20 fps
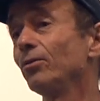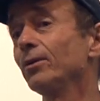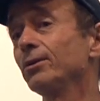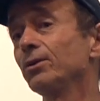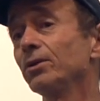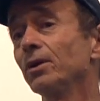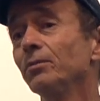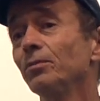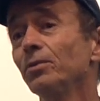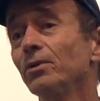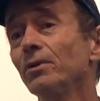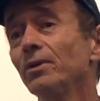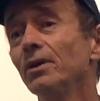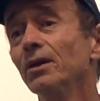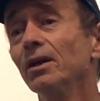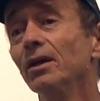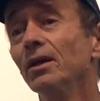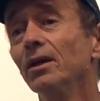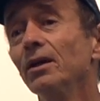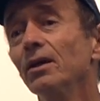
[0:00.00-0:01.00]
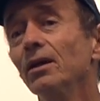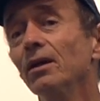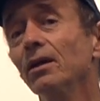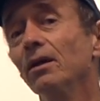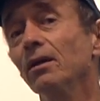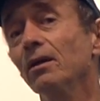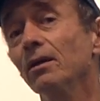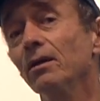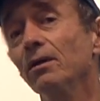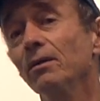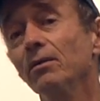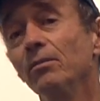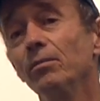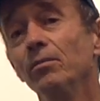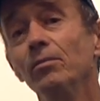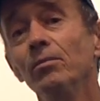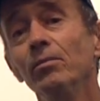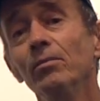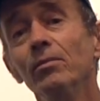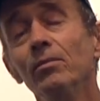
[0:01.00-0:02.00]
for example,
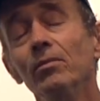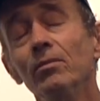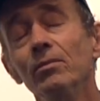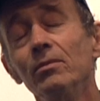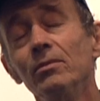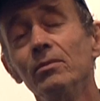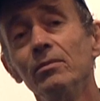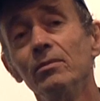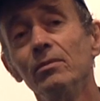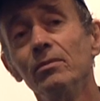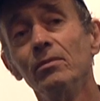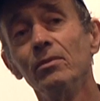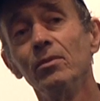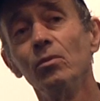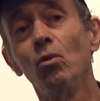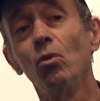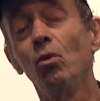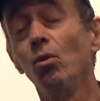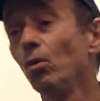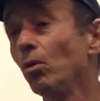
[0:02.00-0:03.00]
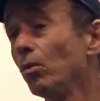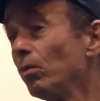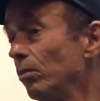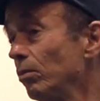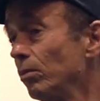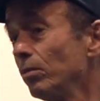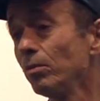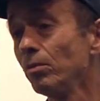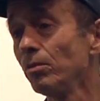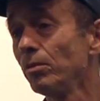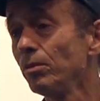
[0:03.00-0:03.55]
or